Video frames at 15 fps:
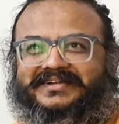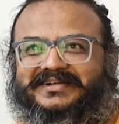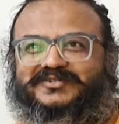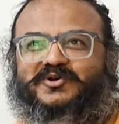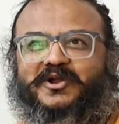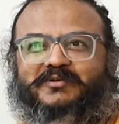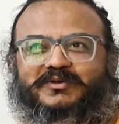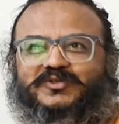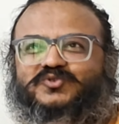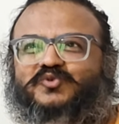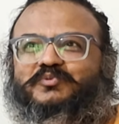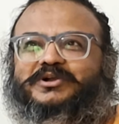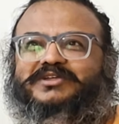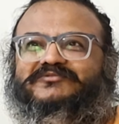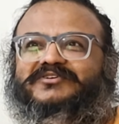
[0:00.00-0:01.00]
it's going to be
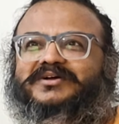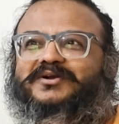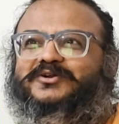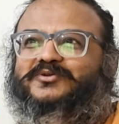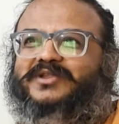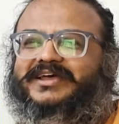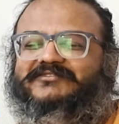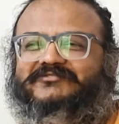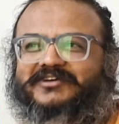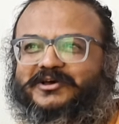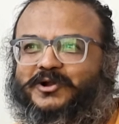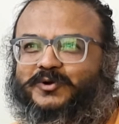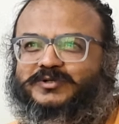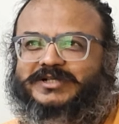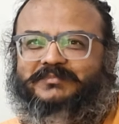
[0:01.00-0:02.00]
super difficult to like
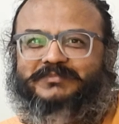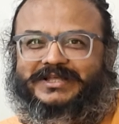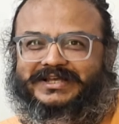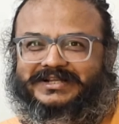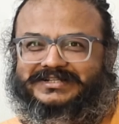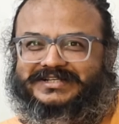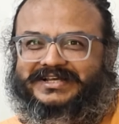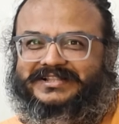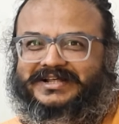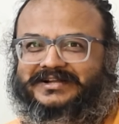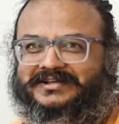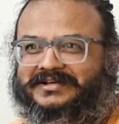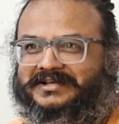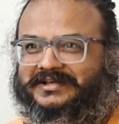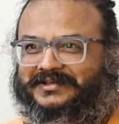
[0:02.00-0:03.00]
figure out something and say
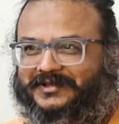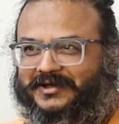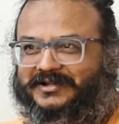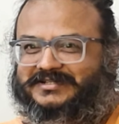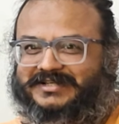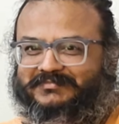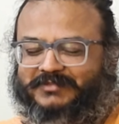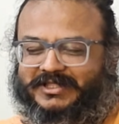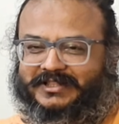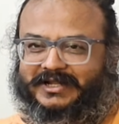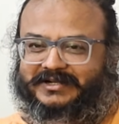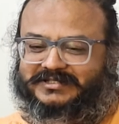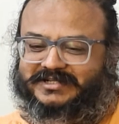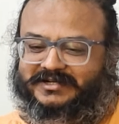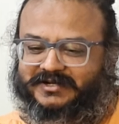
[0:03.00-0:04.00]
that here is something
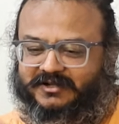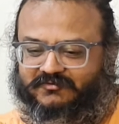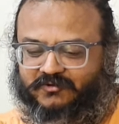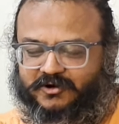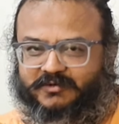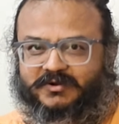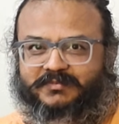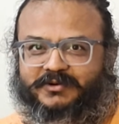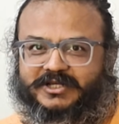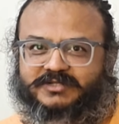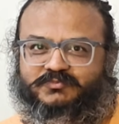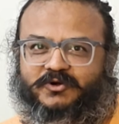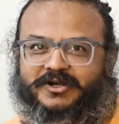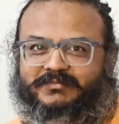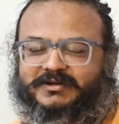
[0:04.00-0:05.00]
that is at an affordable price
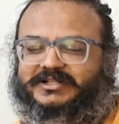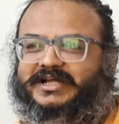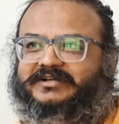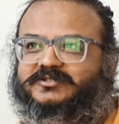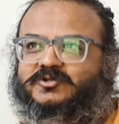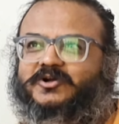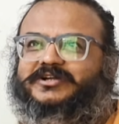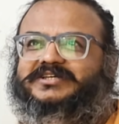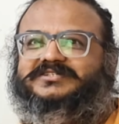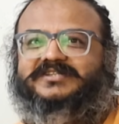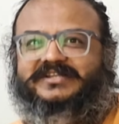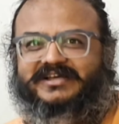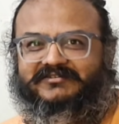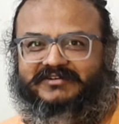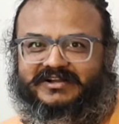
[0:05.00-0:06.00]
point, but that is not
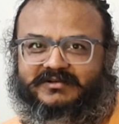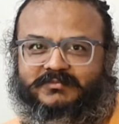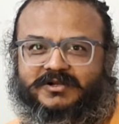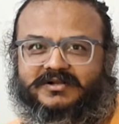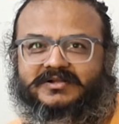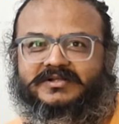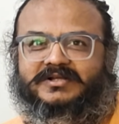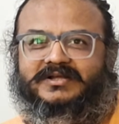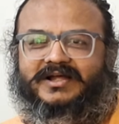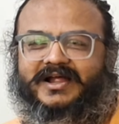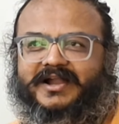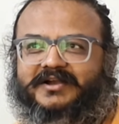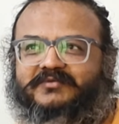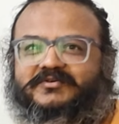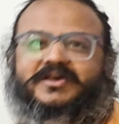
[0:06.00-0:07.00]
easily available,
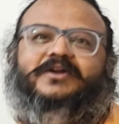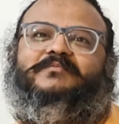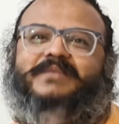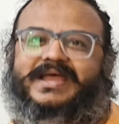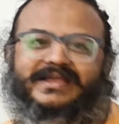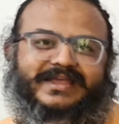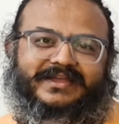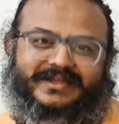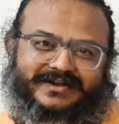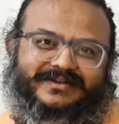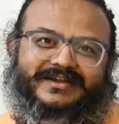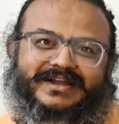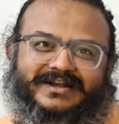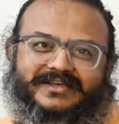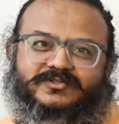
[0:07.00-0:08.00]
and we are making it, right?